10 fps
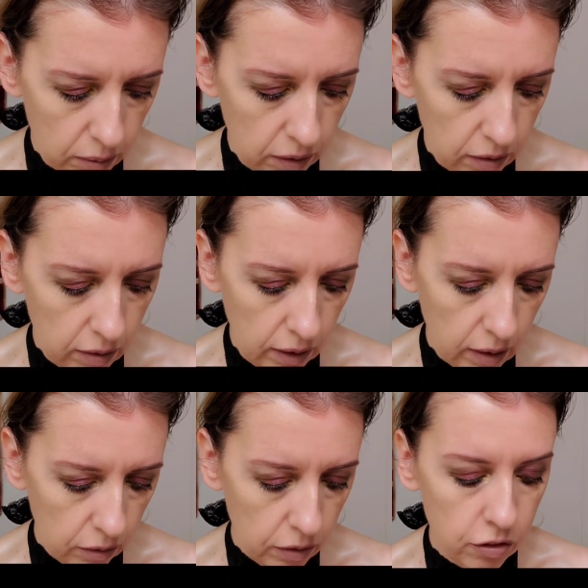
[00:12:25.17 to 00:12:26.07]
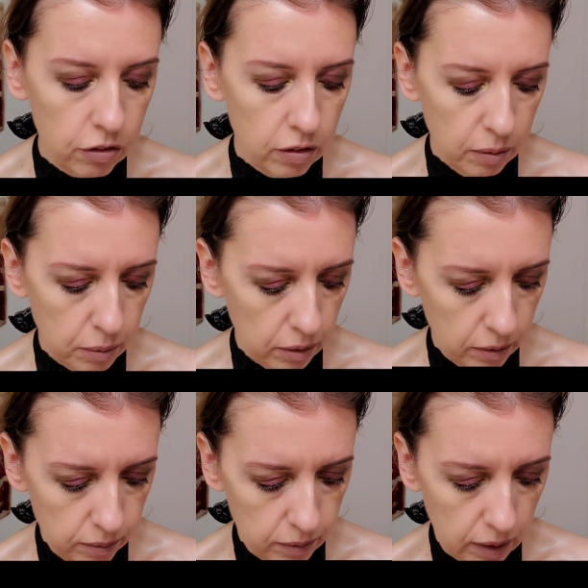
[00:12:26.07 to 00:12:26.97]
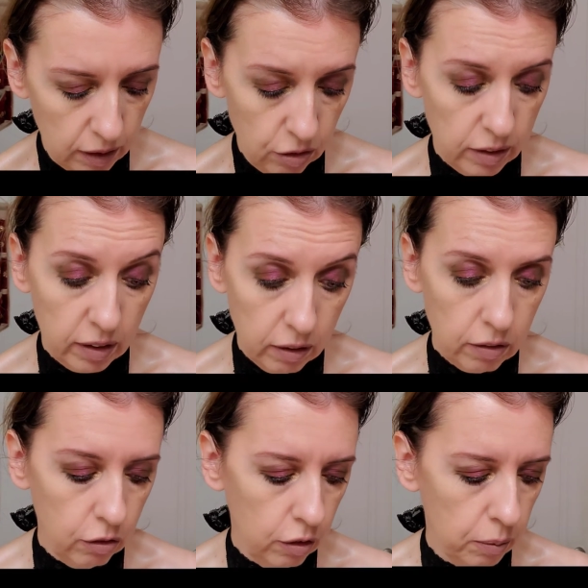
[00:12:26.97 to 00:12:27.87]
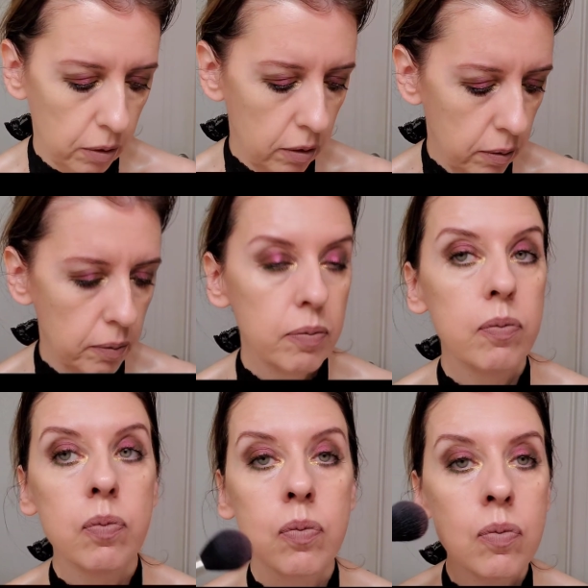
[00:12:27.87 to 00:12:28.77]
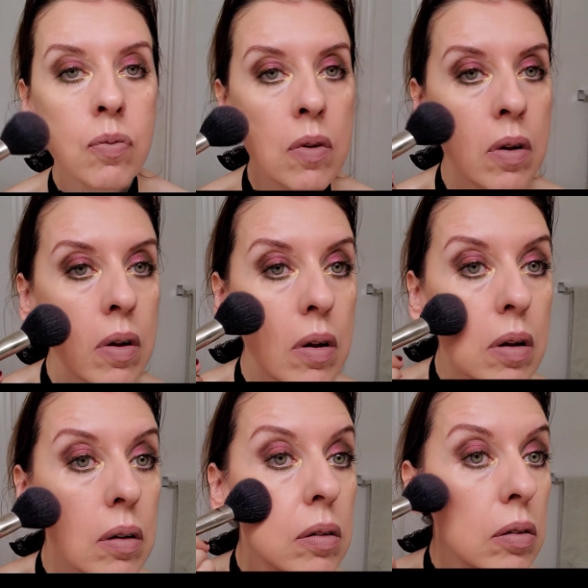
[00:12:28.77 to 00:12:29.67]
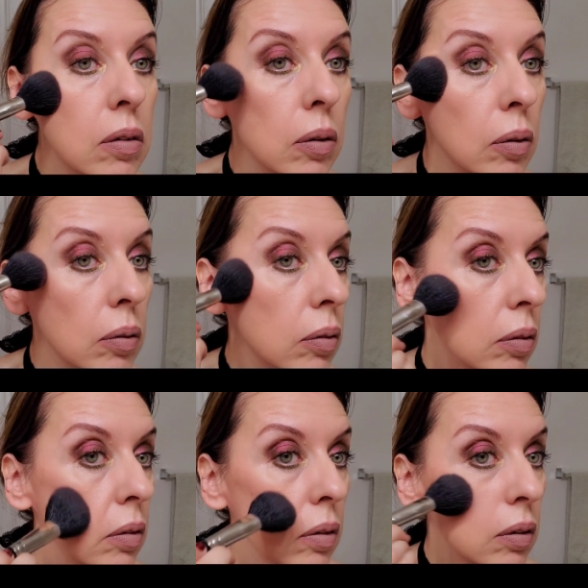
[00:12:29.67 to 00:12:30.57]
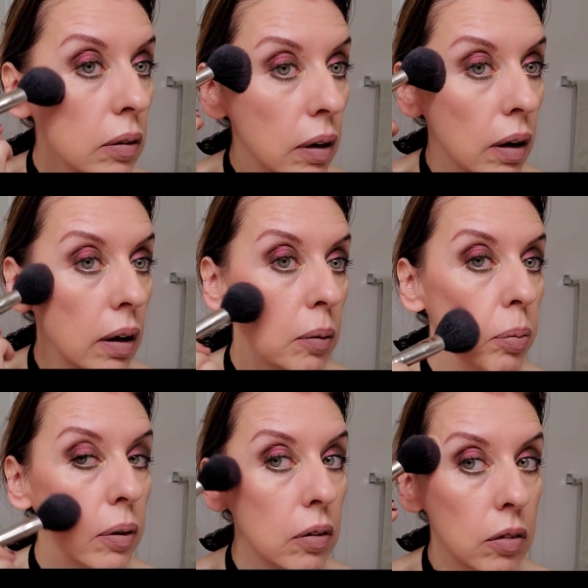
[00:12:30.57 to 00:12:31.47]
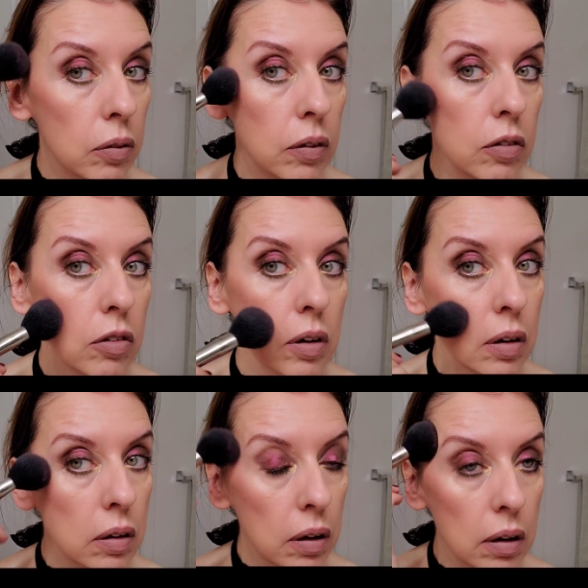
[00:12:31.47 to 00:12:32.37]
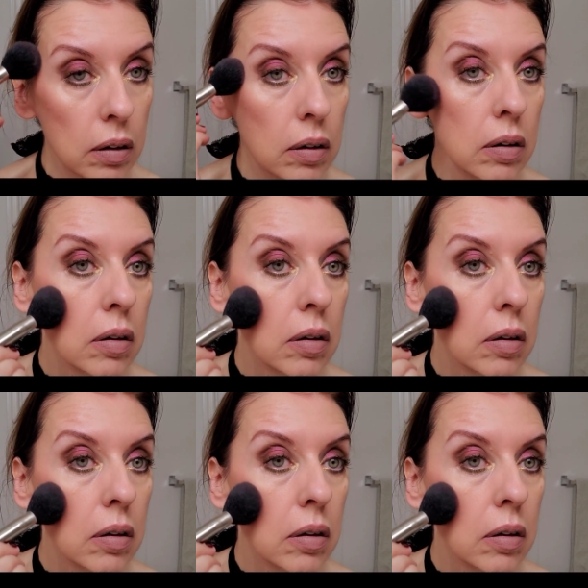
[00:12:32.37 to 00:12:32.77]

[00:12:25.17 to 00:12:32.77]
This is kind of a shimmer. Actually, it is a shimmer. So on the high points of the cheek there.